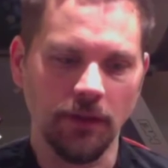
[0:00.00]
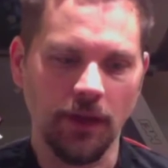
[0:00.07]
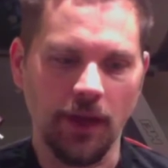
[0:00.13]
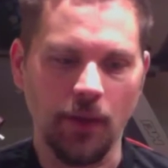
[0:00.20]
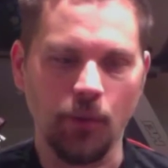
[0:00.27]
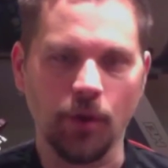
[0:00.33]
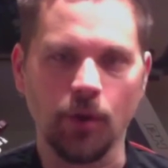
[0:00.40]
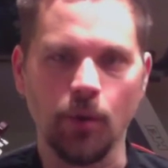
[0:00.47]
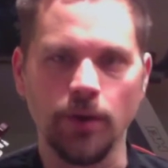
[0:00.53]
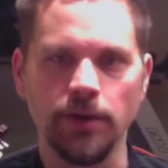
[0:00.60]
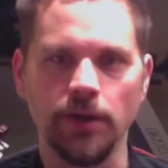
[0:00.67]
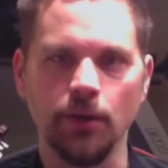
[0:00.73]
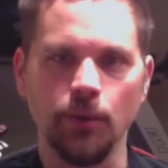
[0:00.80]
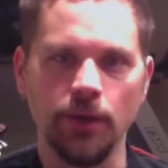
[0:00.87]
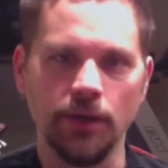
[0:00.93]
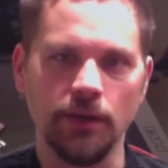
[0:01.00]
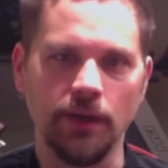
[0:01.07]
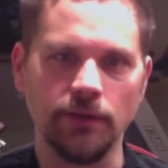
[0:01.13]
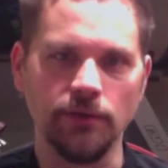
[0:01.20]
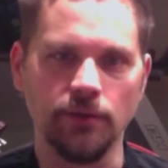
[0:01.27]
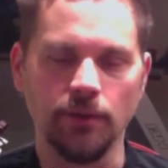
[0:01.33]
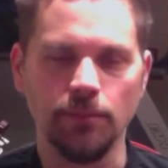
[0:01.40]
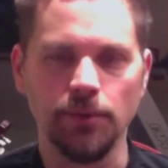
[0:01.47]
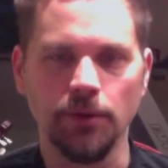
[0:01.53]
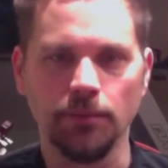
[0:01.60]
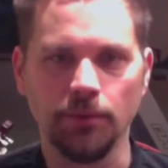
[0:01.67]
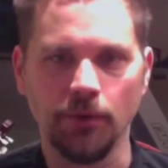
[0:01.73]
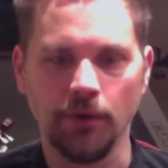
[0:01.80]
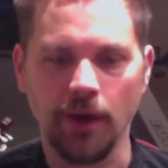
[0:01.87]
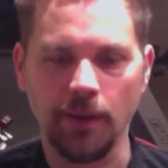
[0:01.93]
I work 1 day a week. I do computer
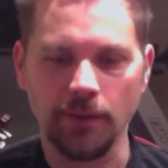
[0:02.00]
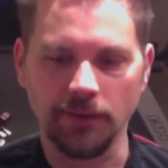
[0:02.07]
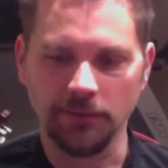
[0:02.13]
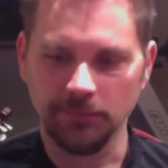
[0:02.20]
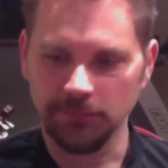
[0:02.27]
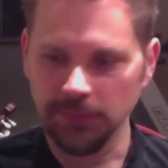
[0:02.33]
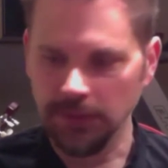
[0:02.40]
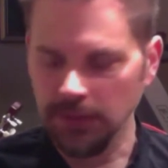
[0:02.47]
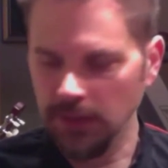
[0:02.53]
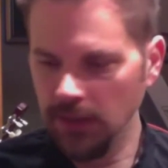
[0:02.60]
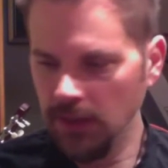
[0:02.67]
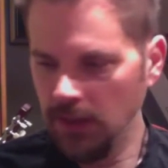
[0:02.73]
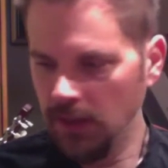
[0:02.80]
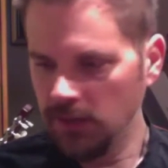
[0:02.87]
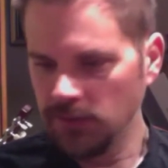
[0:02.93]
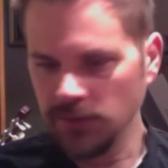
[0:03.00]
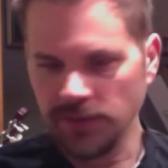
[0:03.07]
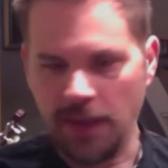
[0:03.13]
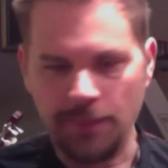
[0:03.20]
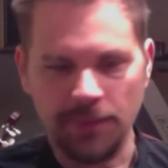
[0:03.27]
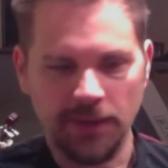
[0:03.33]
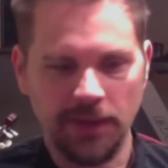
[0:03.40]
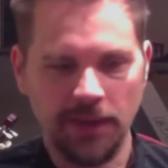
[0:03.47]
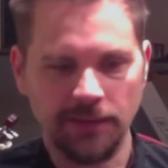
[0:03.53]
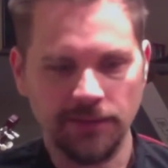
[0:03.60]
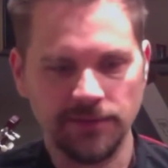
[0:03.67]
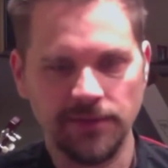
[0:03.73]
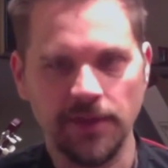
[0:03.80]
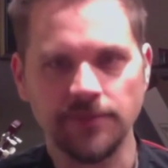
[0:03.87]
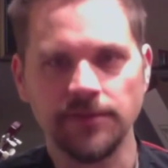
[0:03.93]
programming. So I was happy to get
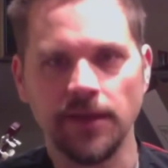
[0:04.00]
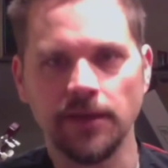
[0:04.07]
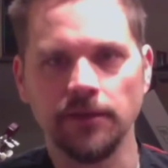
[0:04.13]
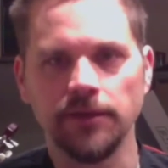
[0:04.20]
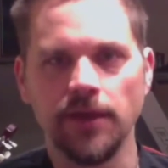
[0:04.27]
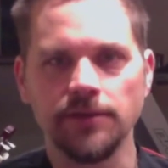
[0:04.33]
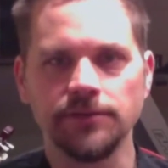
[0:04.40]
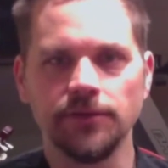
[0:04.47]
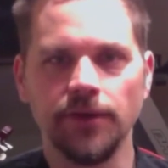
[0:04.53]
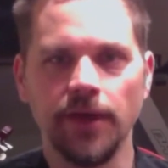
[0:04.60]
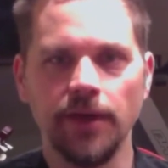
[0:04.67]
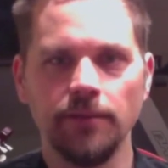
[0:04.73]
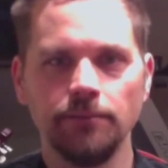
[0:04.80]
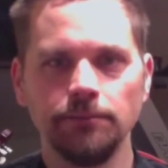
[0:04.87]
this DeskCycle yesterday.